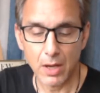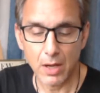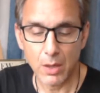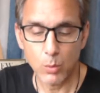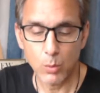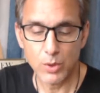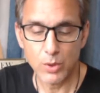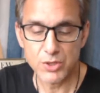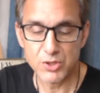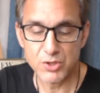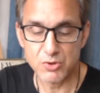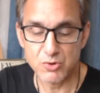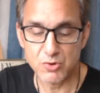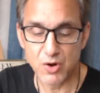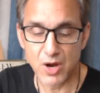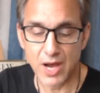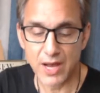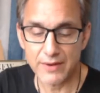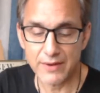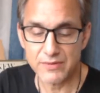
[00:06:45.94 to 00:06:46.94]
which
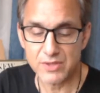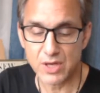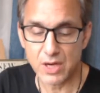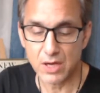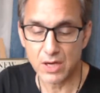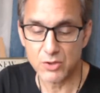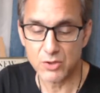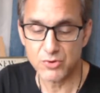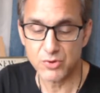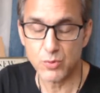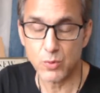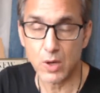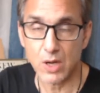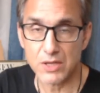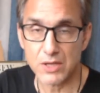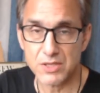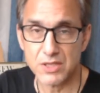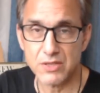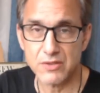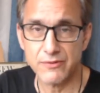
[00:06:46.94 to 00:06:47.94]
drives 100
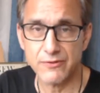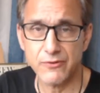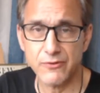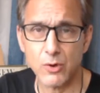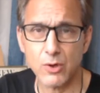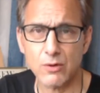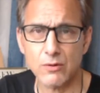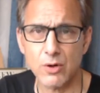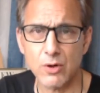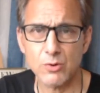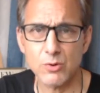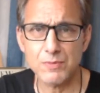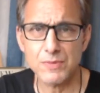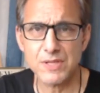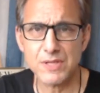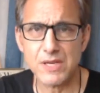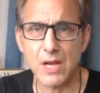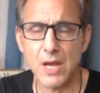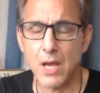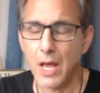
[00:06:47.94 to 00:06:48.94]
watts into 4
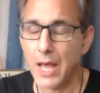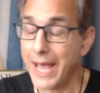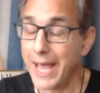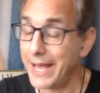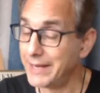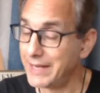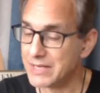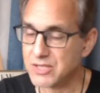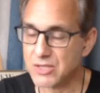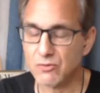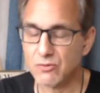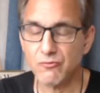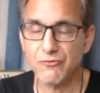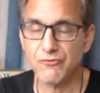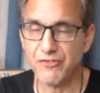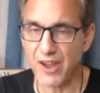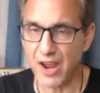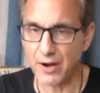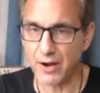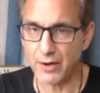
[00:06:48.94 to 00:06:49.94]
ohms, and that's a
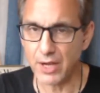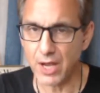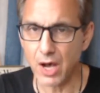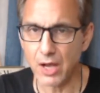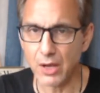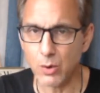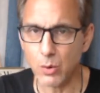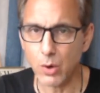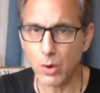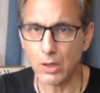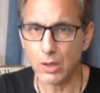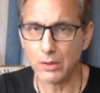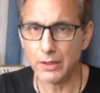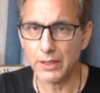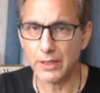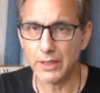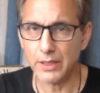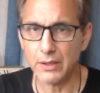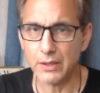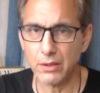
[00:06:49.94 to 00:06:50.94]
very high quality
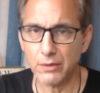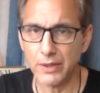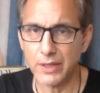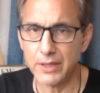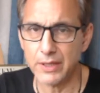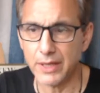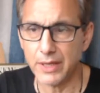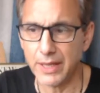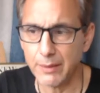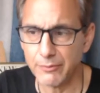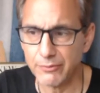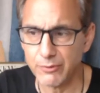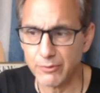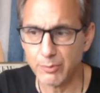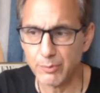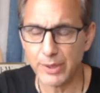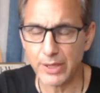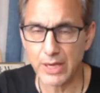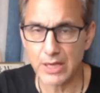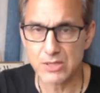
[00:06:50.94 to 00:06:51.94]
integrated amp from
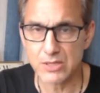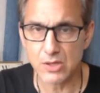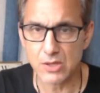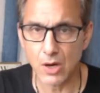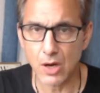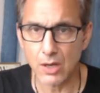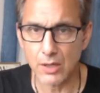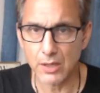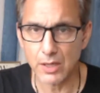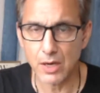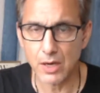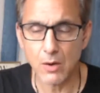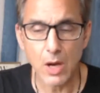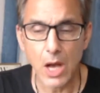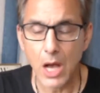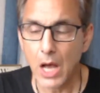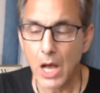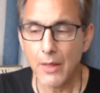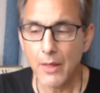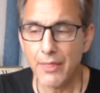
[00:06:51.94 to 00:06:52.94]
PS Audio.
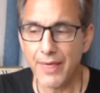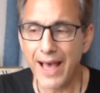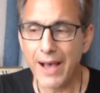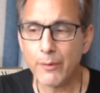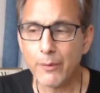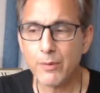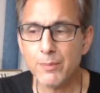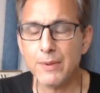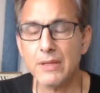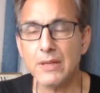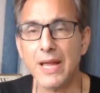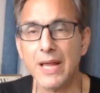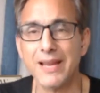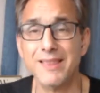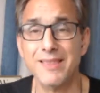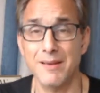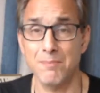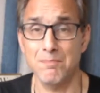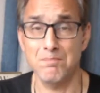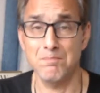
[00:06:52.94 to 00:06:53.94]
That would be like
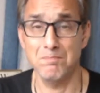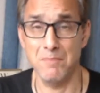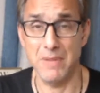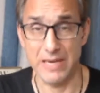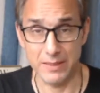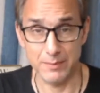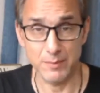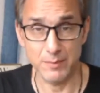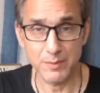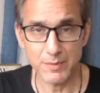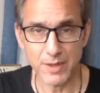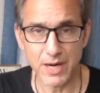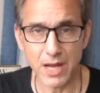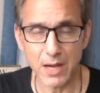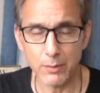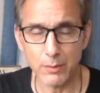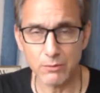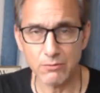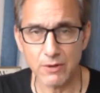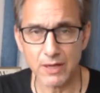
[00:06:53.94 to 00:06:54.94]
the minimum that I
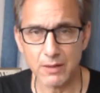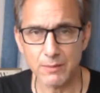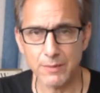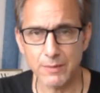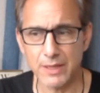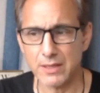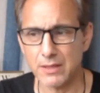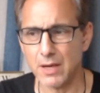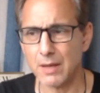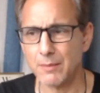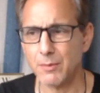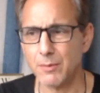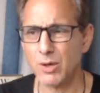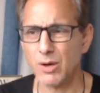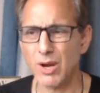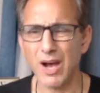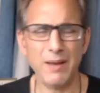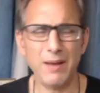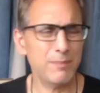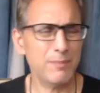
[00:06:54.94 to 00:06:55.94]
would recommend.
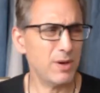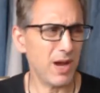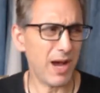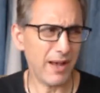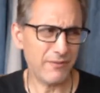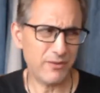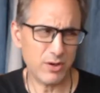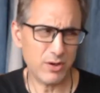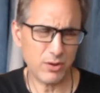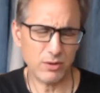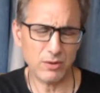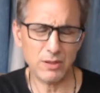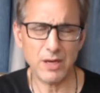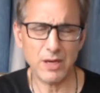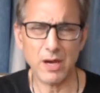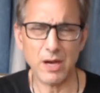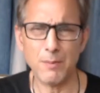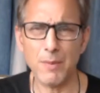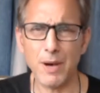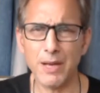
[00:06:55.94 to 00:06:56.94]
I've currently
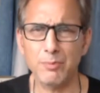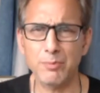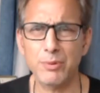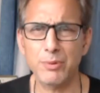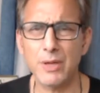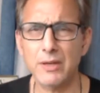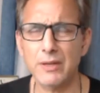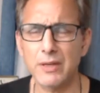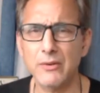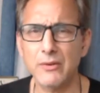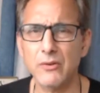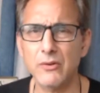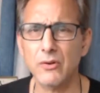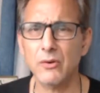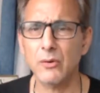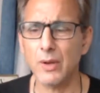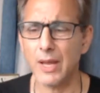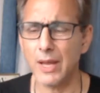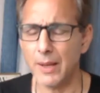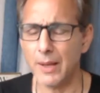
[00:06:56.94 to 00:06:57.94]
got mine plugged
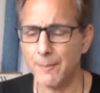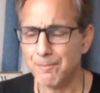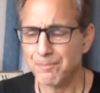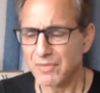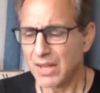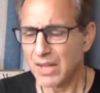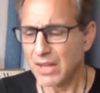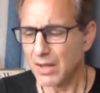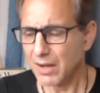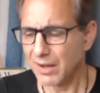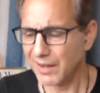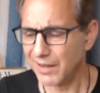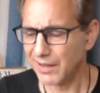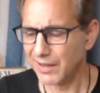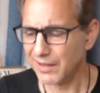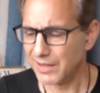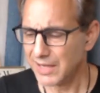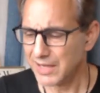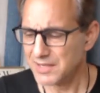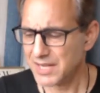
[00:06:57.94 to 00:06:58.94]
into a
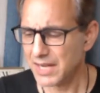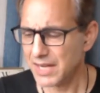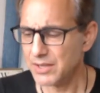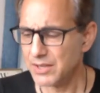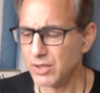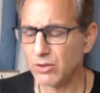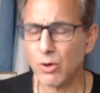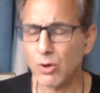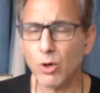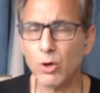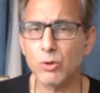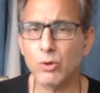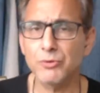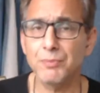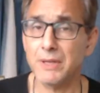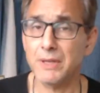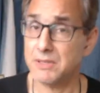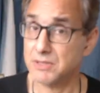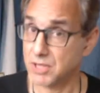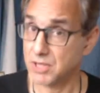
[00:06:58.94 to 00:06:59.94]
10-year-old
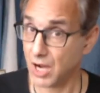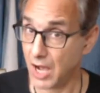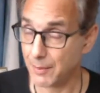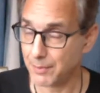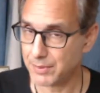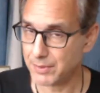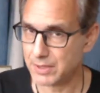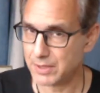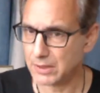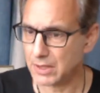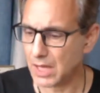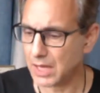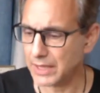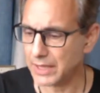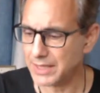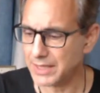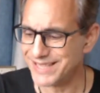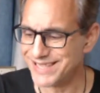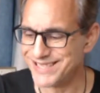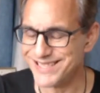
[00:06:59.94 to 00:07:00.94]
but top of the
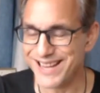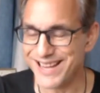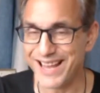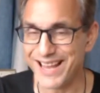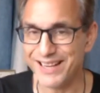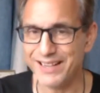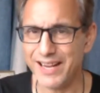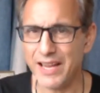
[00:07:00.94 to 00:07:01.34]
line Denon